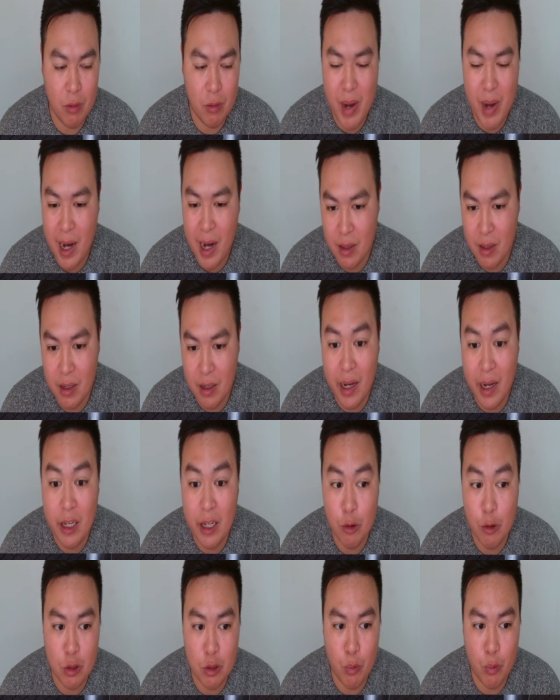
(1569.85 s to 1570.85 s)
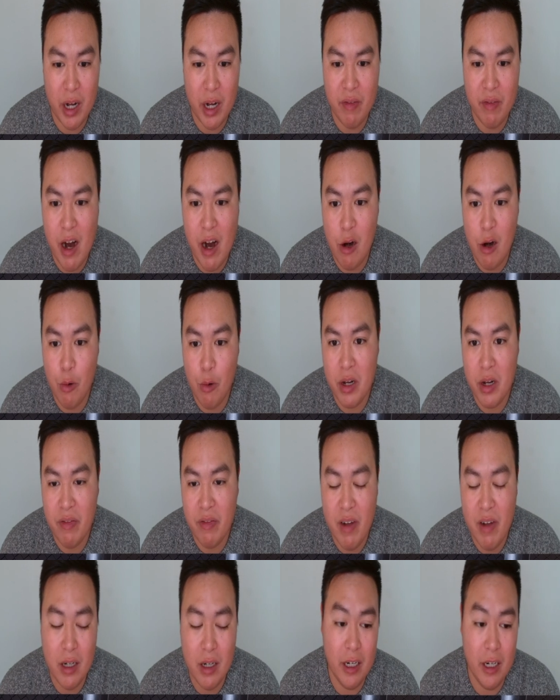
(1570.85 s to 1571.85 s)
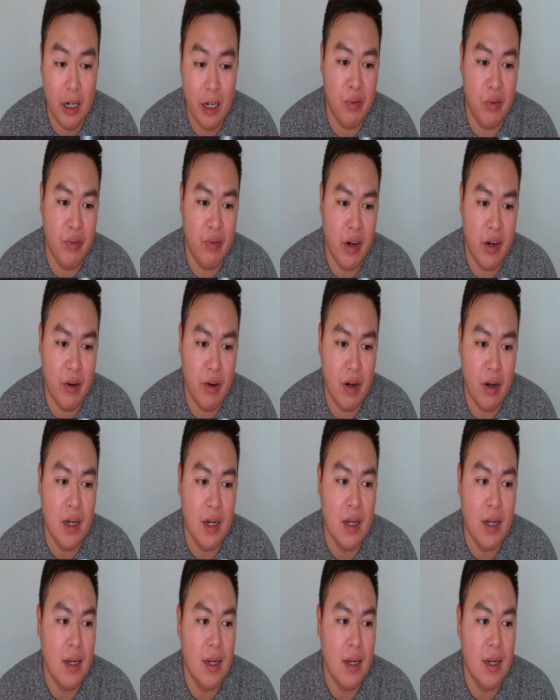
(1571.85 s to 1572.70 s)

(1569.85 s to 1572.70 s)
back in the day, he was a ranked fighter when he fought Diego Ferreira.